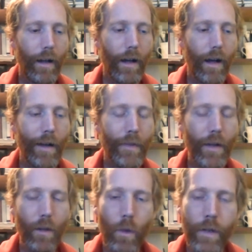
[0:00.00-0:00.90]
I
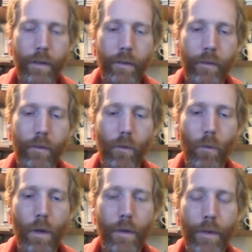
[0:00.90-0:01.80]
think
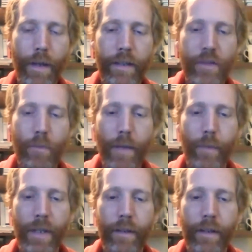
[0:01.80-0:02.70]
one thing is
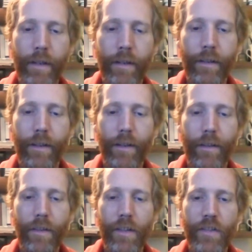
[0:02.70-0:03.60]
maybe the
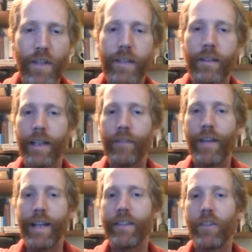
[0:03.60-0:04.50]
cycling of
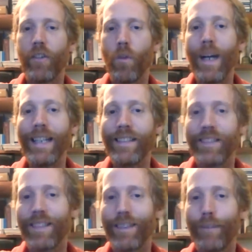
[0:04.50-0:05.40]
any sort of
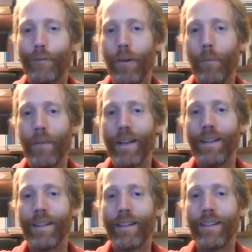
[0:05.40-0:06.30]
waste from
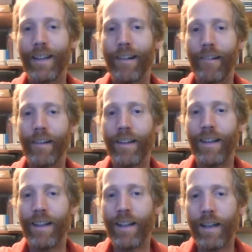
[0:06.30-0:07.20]
the garden.
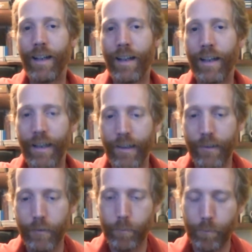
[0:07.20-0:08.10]

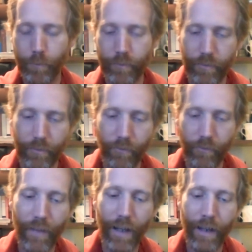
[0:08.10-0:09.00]

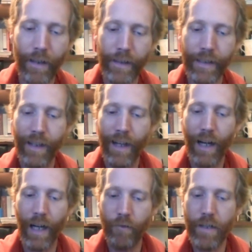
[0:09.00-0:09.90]
I
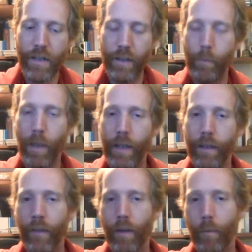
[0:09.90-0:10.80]
originally
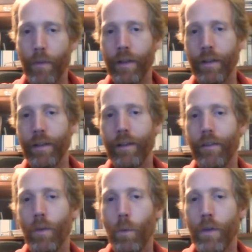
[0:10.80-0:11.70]
piled up the
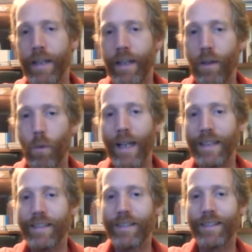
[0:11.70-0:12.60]
woody
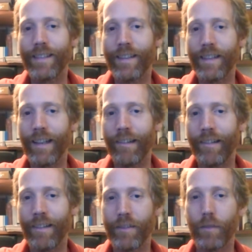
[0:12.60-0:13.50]
waste in the
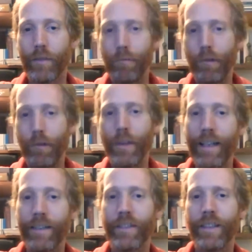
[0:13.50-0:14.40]
garden, there's
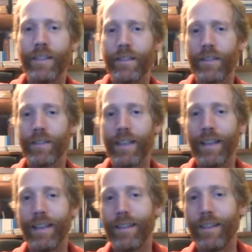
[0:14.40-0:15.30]
prunings
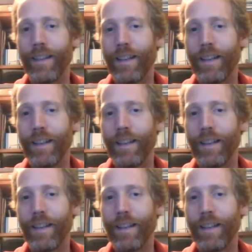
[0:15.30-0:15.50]
and